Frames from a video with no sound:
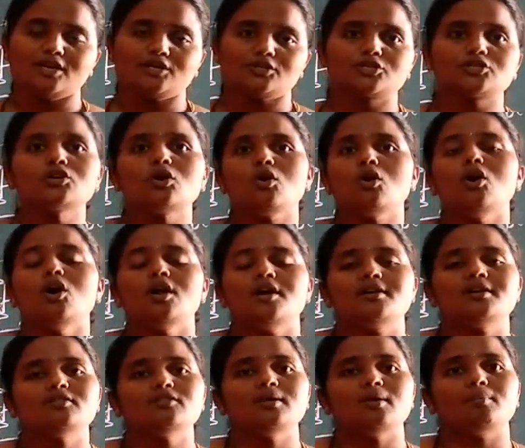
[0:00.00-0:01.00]
So
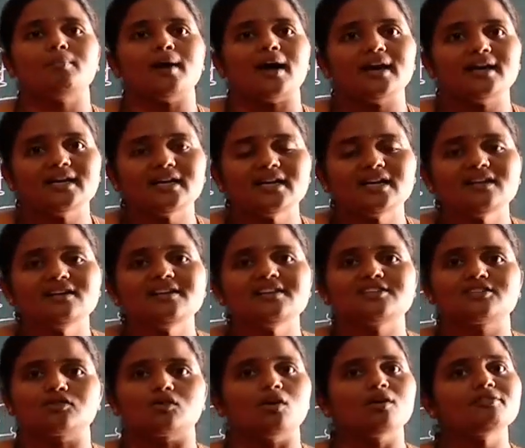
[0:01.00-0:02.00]
now the particles
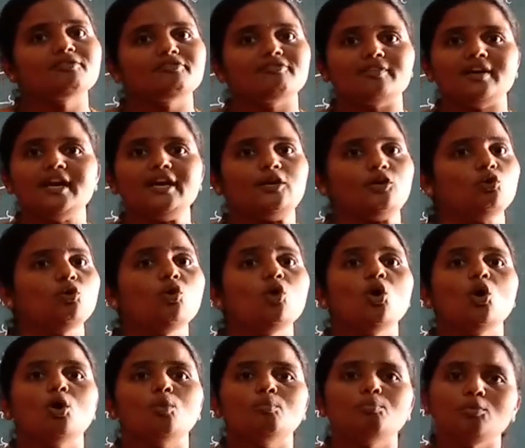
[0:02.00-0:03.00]
are free to
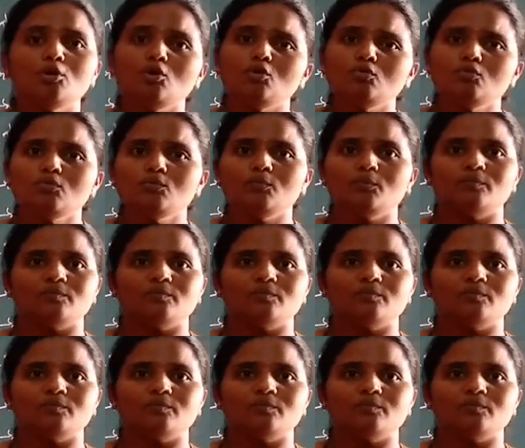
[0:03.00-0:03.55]
move,